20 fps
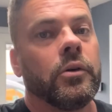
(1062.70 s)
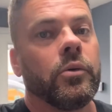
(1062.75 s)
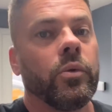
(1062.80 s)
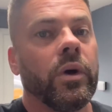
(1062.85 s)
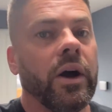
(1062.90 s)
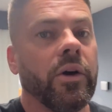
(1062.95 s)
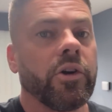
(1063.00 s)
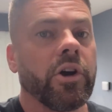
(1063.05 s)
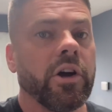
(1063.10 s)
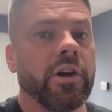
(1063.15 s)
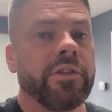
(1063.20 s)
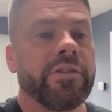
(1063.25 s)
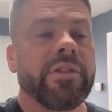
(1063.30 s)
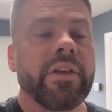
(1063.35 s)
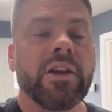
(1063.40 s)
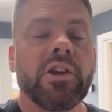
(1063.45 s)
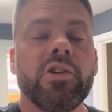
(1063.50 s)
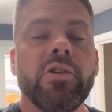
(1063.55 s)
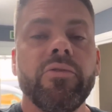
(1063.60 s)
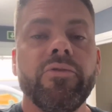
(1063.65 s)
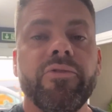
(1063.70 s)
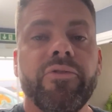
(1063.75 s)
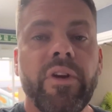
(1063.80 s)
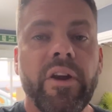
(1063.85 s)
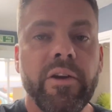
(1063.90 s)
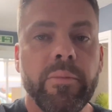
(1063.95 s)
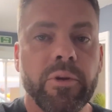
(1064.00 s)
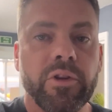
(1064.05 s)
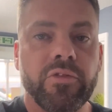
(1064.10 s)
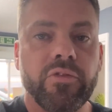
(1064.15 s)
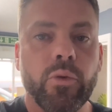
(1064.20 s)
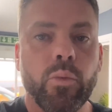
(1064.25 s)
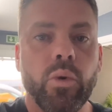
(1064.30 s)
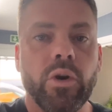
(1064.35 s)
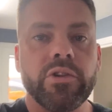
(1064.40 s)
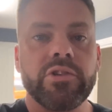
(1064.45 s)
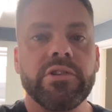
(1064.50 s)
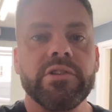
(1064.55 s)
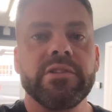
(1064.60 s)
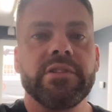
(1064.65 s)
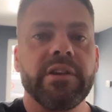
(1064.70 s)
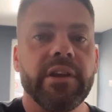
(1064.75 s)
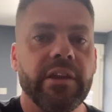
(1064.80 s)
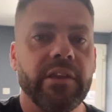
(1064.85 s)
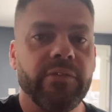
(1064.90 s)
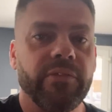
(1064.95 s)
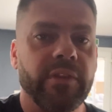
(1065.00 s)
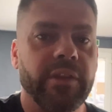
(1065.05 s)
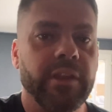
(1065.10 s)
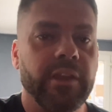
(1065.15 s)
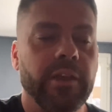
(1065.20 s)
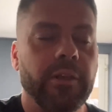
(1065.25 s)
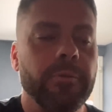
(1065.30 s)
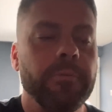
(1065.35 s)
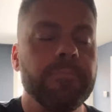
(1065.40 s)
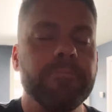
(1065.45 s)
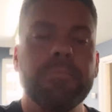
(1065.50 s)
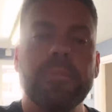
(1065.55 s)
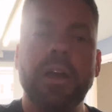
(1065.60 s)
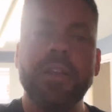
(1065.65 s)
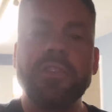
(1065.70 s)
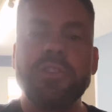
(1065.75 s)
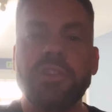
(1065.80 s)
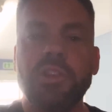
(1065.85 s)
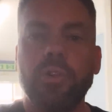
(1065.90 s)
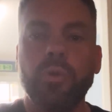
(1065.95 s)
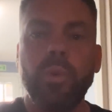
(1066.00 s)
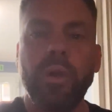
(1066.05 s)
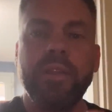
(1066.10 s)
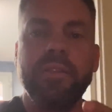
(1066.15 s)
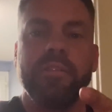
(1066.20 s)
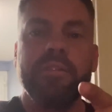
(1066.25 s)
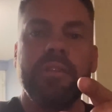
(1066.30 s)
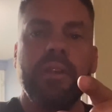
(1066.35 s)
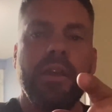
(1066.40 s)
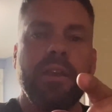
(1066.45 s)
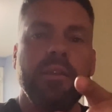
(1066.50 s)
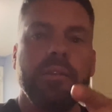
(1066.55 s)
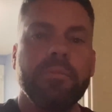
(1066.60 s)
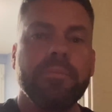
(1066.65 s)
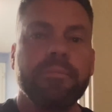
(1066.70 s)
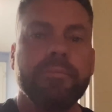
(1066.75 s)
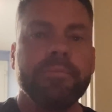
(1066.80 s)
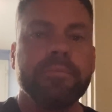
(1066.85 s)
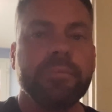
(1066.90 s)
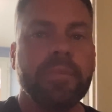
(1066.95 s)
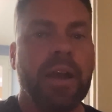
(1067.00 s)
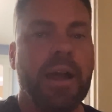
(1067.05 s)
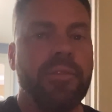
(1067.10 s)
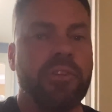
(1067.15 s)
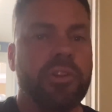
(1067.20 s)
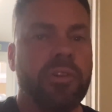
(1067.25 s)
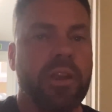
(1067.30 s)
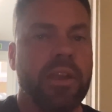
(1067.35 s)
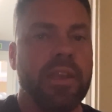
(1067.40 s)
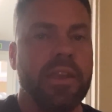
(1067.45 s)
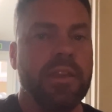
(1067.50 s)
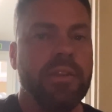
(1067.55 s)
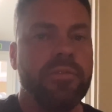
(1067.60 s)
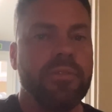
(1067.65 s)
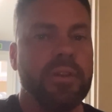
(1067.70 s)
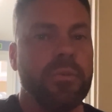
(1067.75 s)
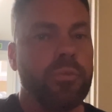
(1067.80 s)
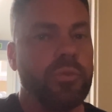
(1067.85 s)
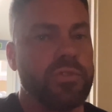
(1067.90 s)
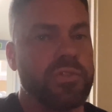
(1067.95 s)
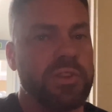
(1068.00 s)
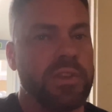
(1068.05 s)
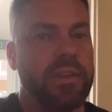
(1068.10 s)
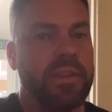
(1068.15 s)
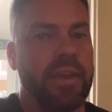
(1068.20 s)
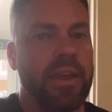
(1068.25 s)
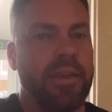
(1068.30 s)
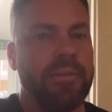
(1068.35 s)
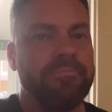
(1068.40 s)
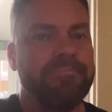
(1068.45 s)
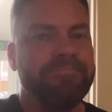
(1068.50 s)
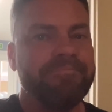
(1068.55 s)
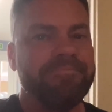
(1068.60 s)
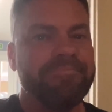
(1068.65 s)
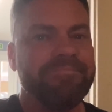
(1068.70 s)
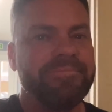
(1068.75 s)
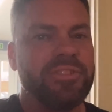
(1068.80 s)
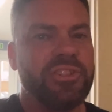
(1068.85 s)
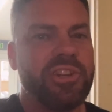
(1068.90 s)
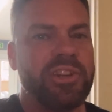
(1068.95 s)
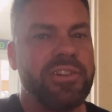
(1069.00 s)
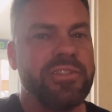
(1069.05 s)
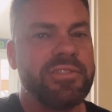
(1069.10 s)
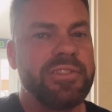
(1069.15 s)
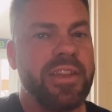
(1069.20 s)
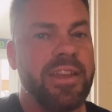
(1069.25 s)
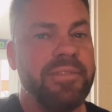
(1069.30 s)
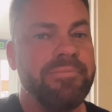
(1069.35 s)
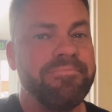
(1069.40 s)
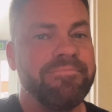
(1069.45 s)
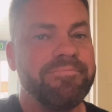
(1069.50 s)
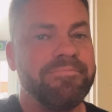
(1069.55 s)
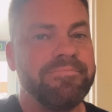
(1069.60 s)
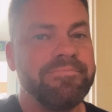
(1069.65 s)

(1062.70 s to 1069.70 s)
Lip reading: Well, guys, thank you very much for watching today's video. Until Wednesday, have a great evening. We'll see you then. Cheers then.